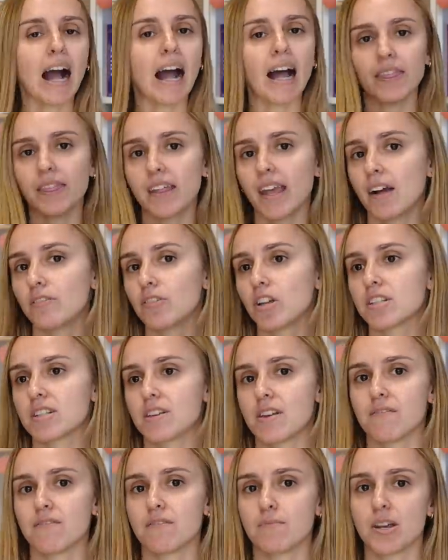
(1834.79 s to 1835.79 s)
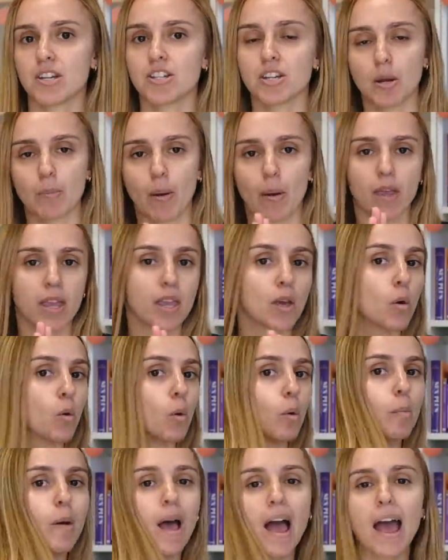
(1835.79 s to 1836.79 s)
And they have lots of information about
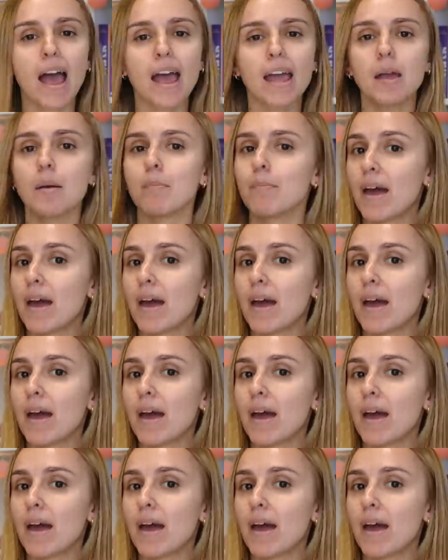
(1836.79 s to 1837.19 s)
equal pay,